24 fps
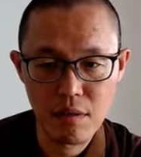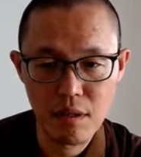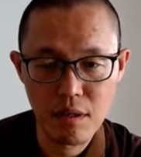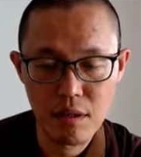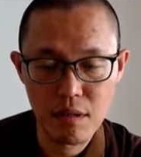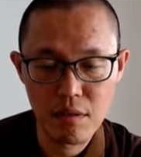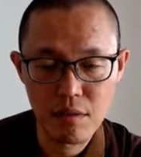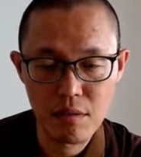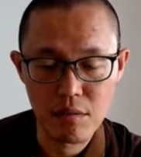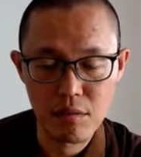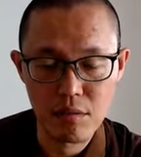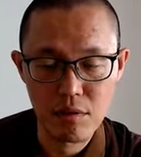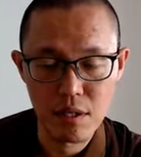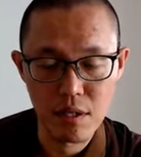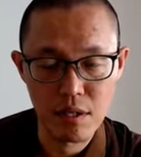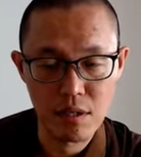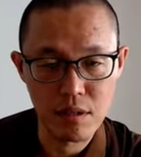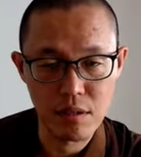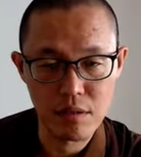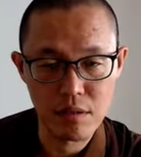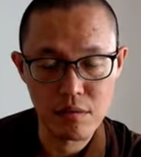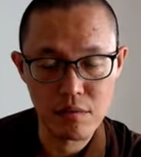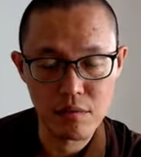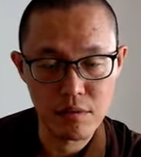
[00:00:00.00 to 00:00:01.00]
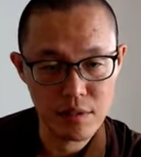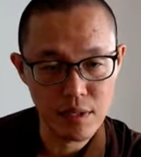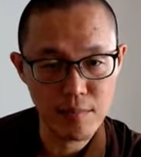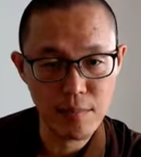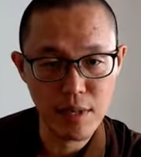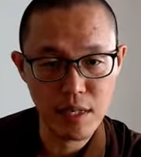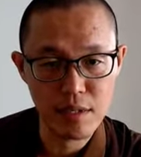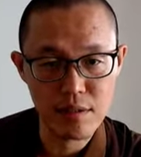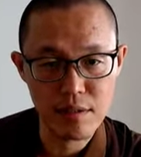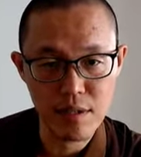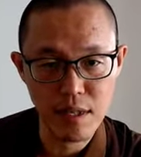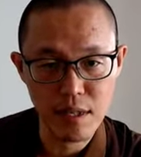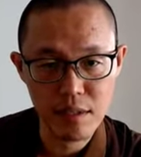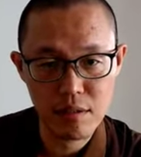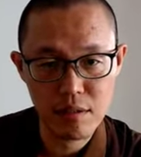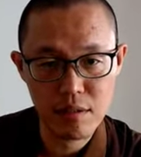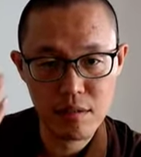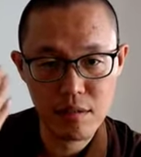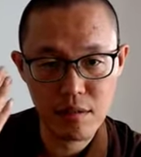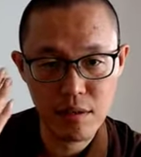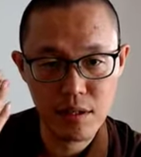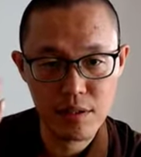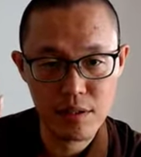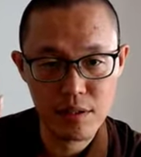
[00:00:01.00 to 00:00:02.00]
to some extent,
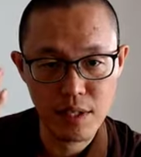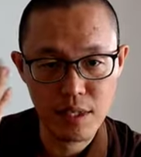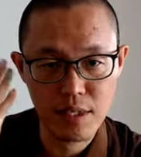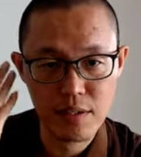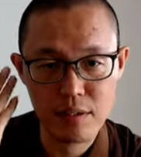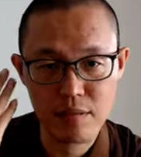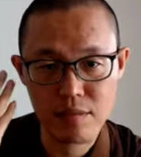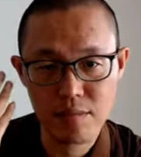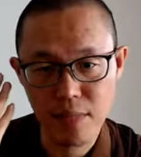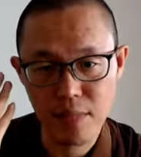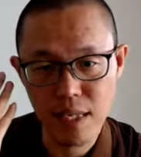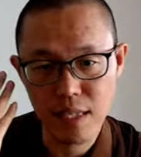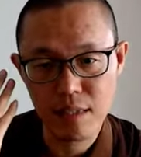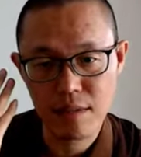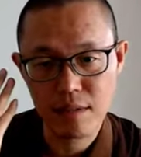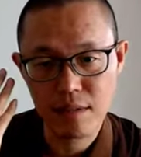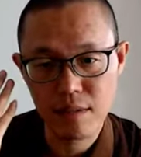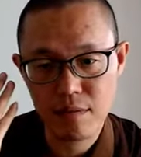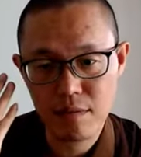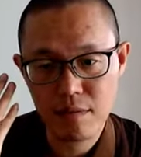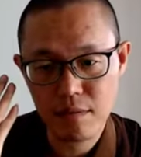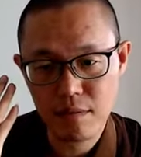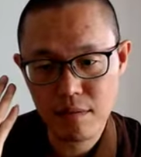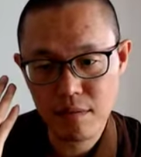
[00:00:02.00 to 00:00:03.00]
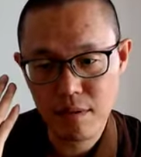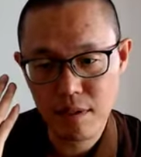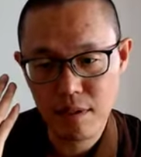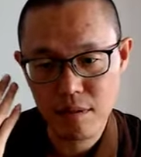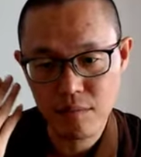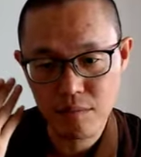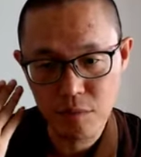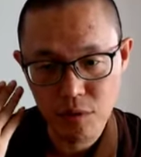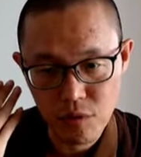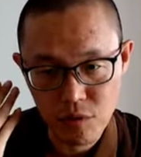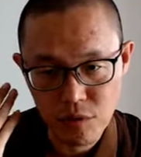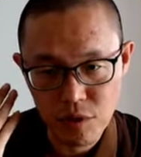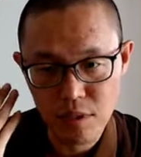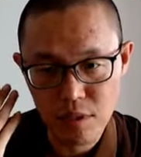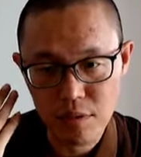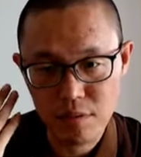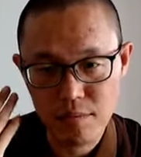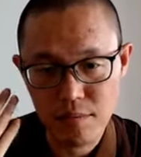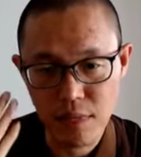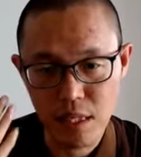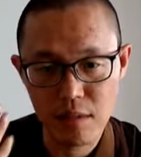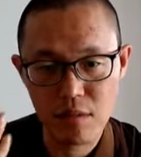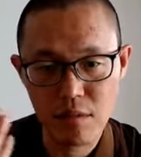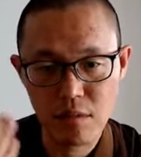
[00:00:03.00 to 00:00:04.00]
not just mental, emotional,
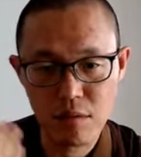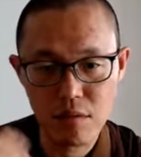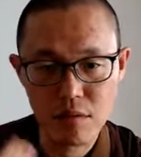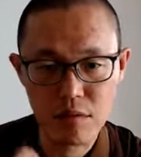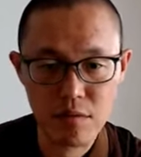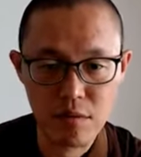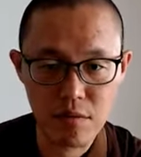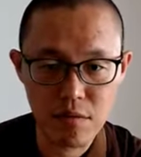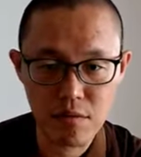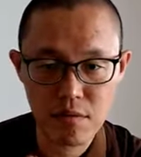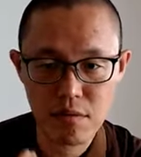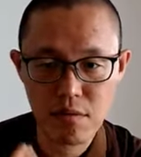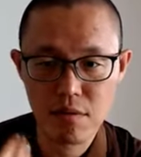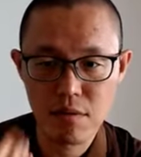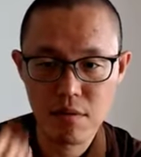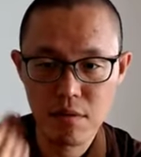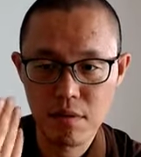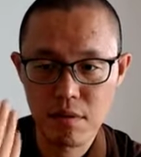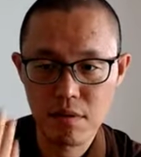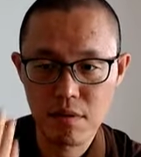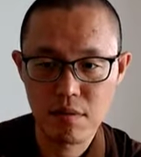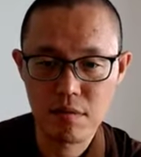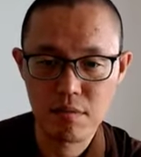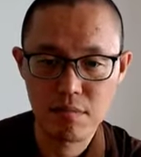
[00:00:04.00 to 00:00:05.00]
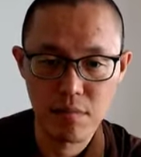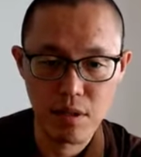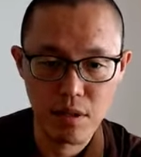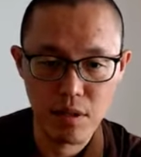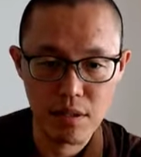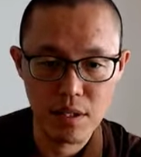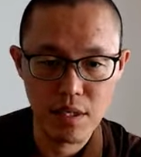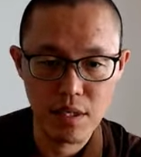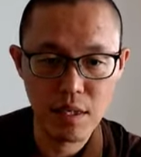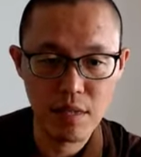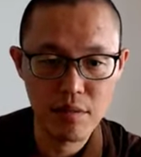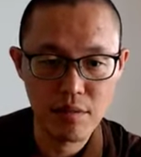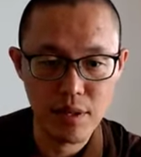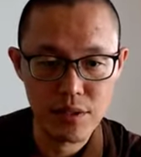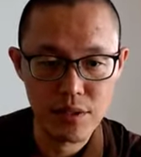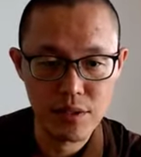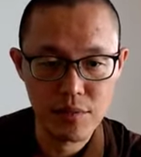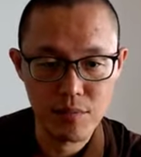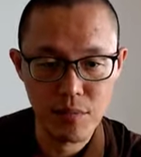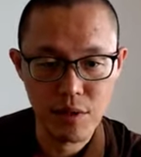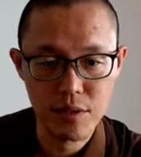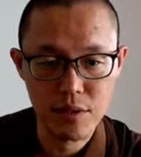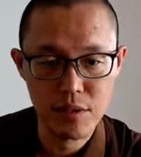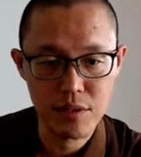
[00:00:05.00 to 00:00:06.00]
but also bodily
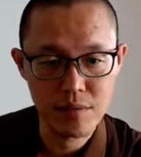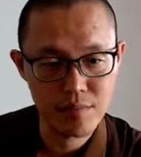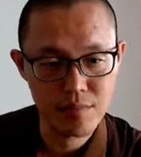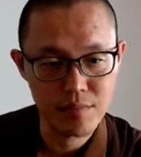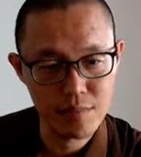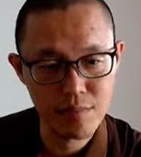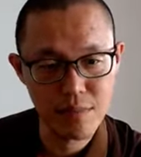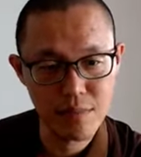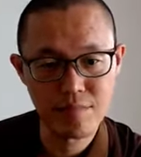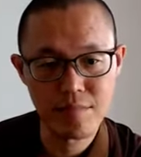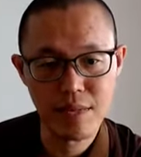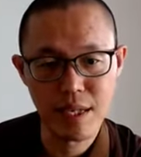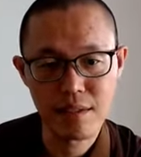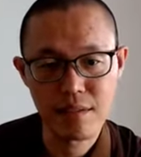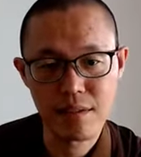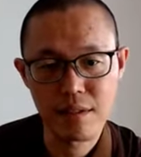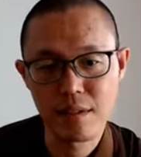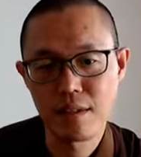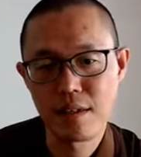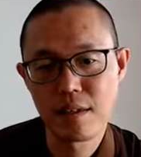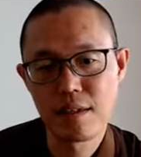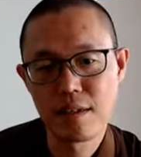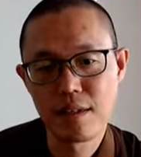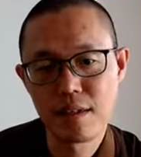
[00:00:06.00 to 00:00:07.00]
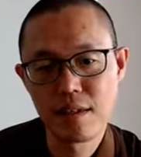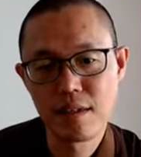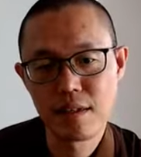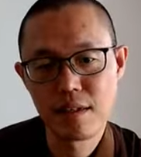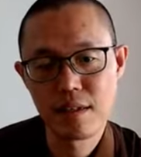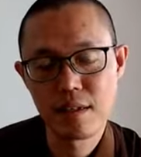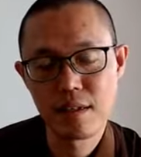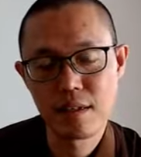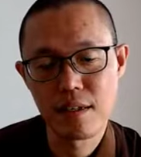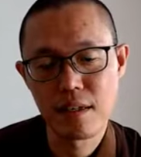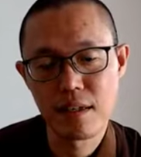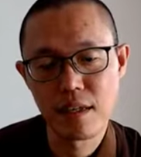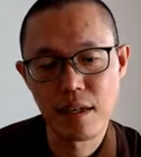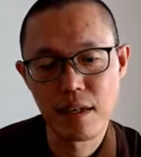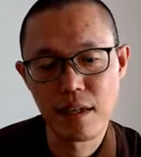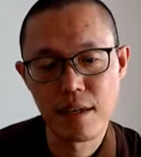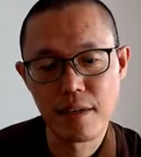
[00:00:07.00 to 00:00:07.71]
response may be better. Yeah.